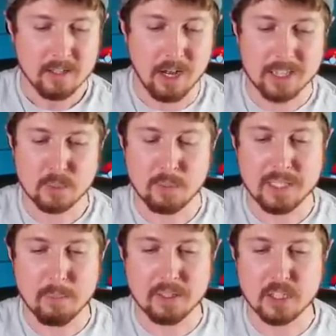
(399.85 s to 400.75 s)
The awesome
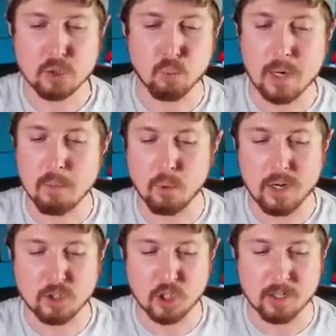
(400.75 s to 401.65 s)
thing about this Rainbow
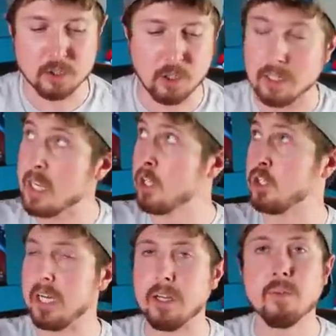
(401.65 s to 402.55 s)
Rare Charizard
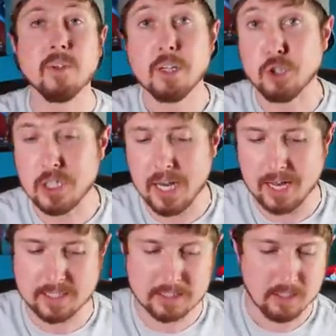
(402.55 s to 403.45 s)
Energy
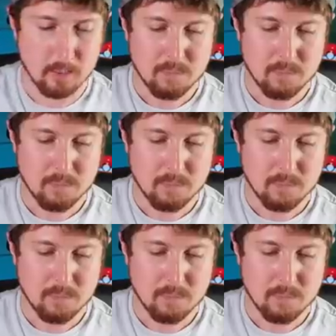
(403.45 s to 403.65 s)
GX